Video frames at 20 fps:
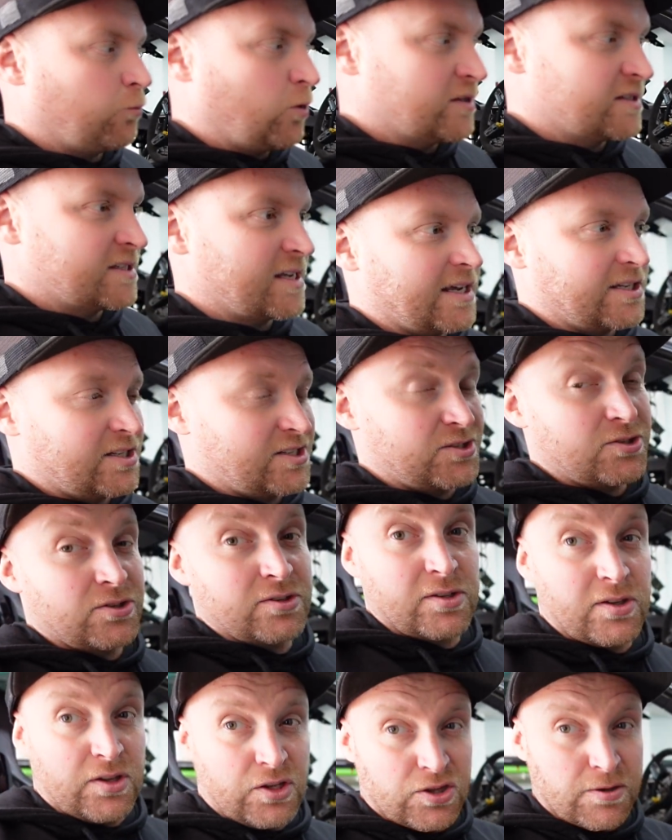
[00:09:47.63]
once that's
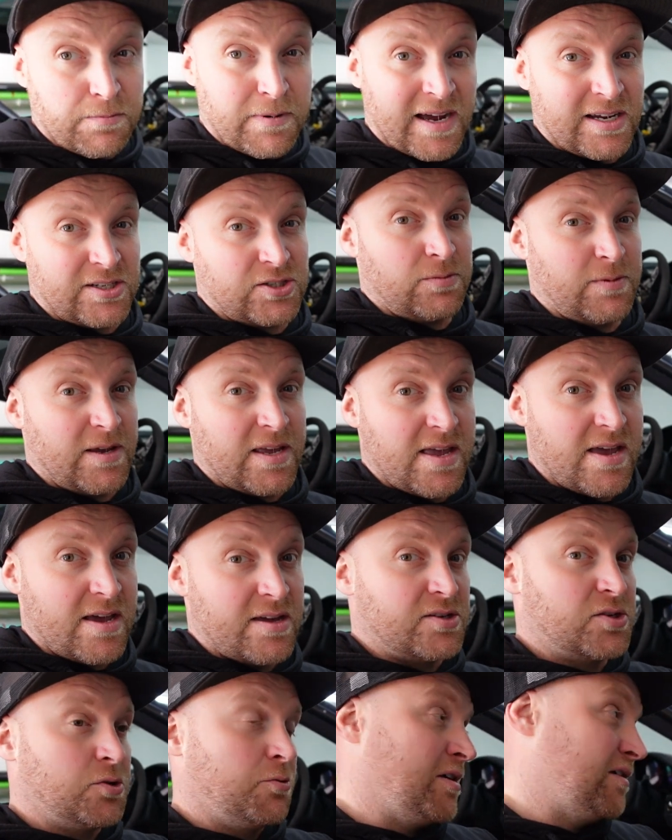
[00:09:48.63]
done the other part should be
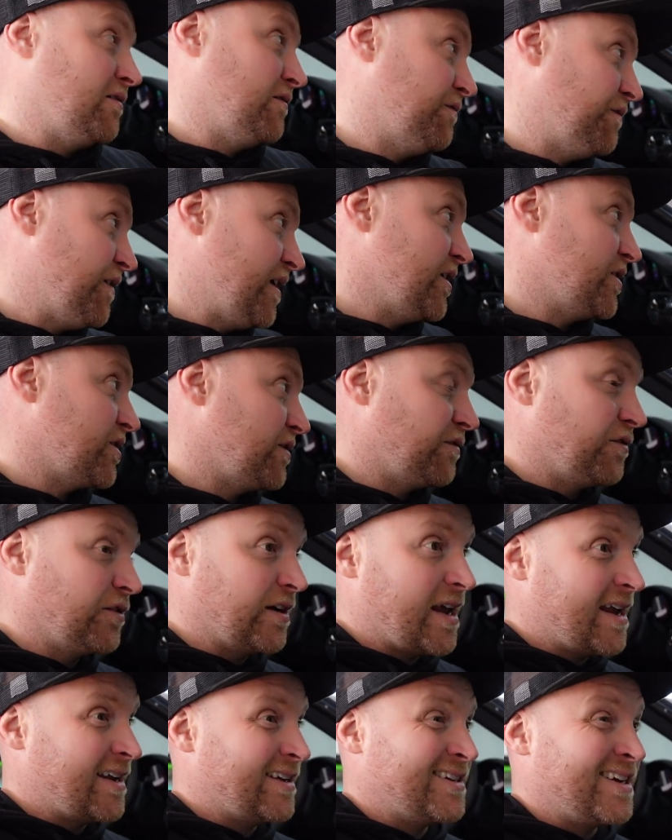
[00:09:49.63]
here, so we can finish the
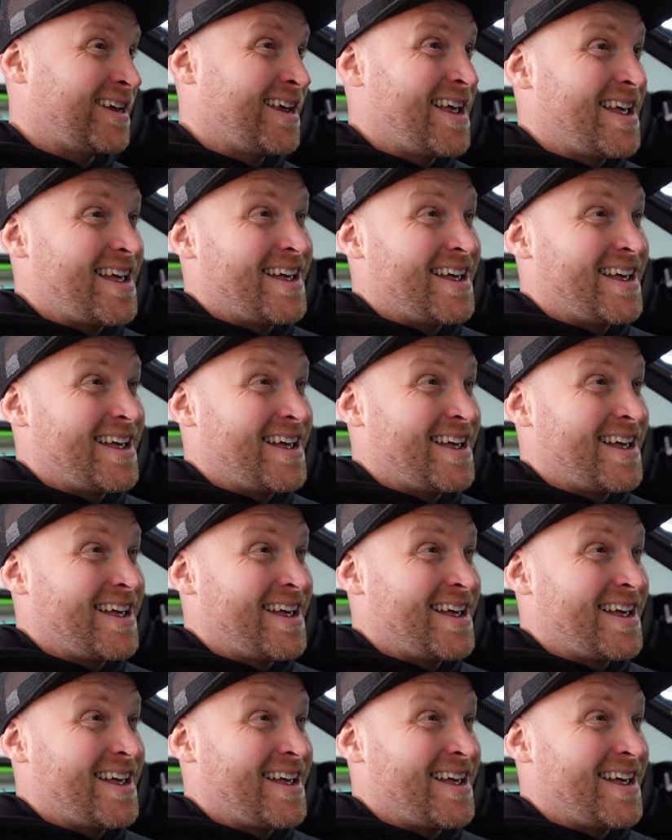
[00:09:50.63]
front end.